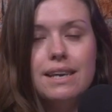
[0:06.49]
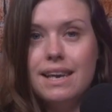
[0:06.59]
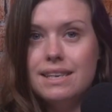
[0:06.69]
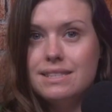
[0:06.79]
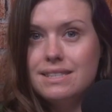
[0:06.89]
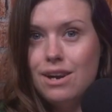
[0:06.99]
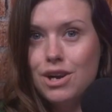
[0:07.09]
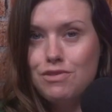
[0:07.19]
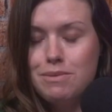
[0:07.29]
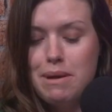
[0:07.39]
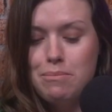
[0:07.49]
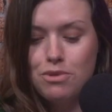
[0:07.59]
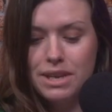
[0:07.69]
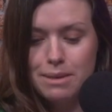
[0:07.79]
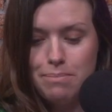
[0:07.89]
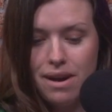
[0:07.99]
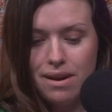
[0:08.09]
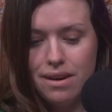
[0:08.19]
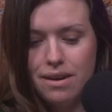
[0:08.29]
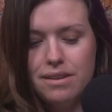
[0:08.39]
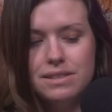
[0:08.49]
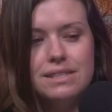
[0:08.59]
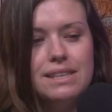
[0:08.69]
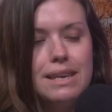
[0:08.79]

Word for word: gets stuck remembering the past,